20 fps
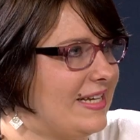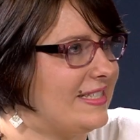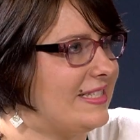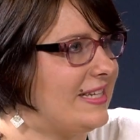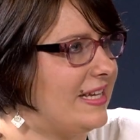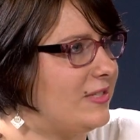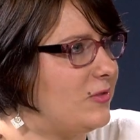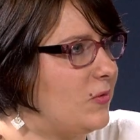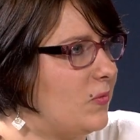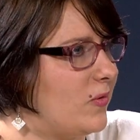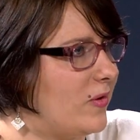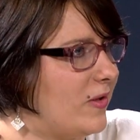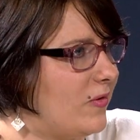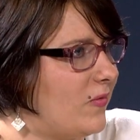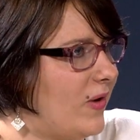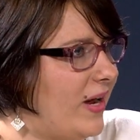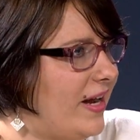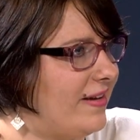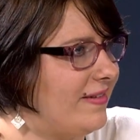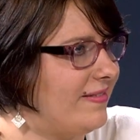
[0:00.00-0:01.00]
Such a
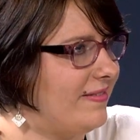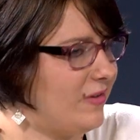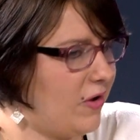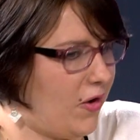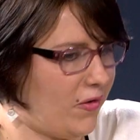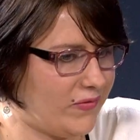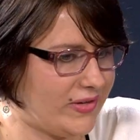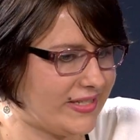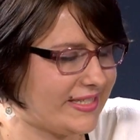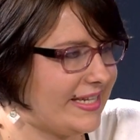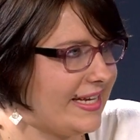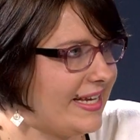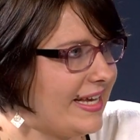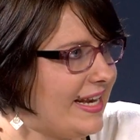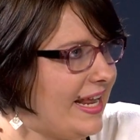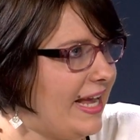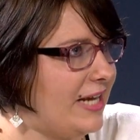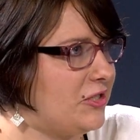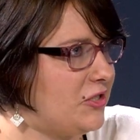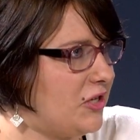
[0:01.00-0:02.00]
great, obviously,
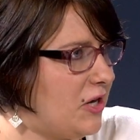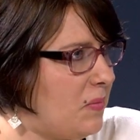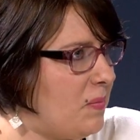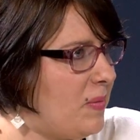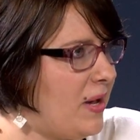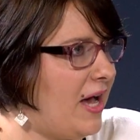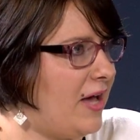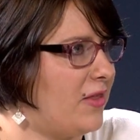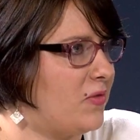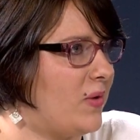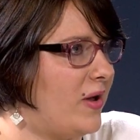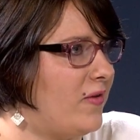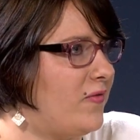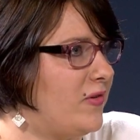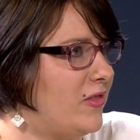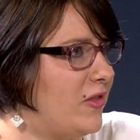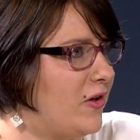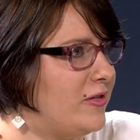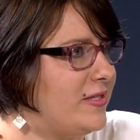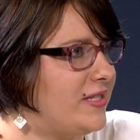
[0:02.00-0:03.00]
connection and pathway
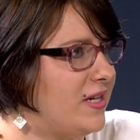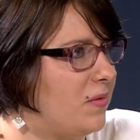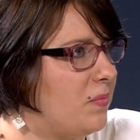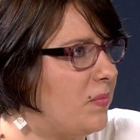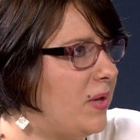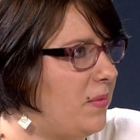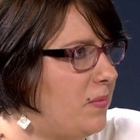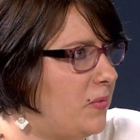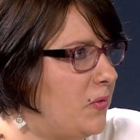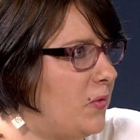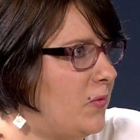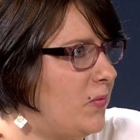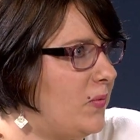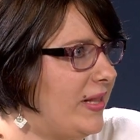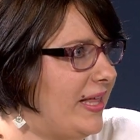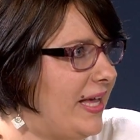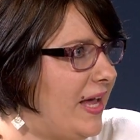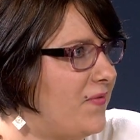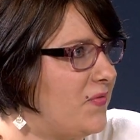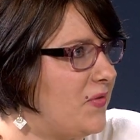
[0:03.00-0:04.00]
for those young people who
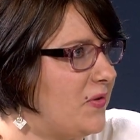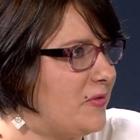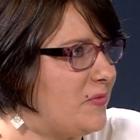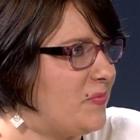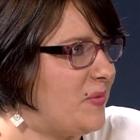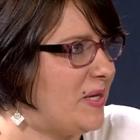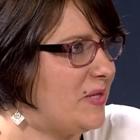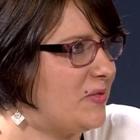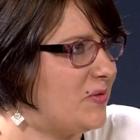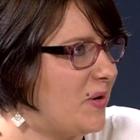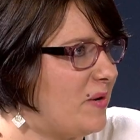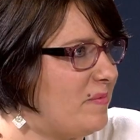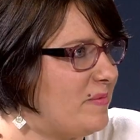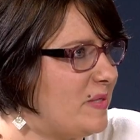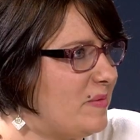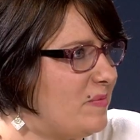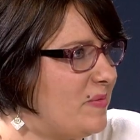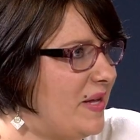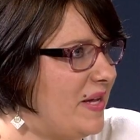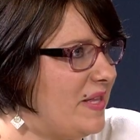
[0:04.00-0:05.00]
really have those big dreams
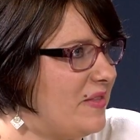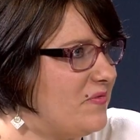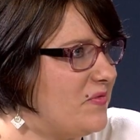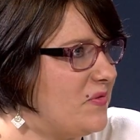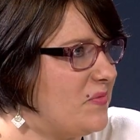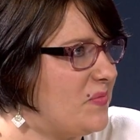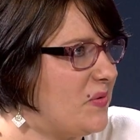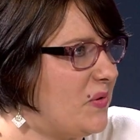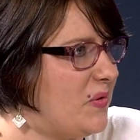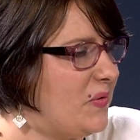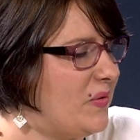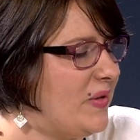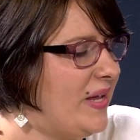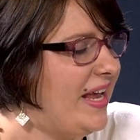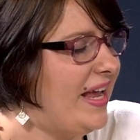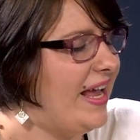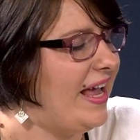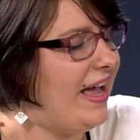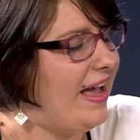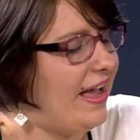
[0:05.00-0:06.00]
to play in the football.
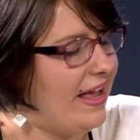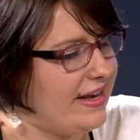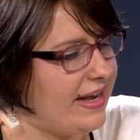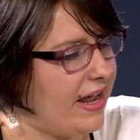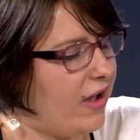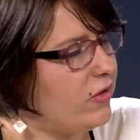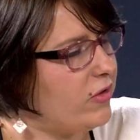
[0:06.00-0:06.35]
Now,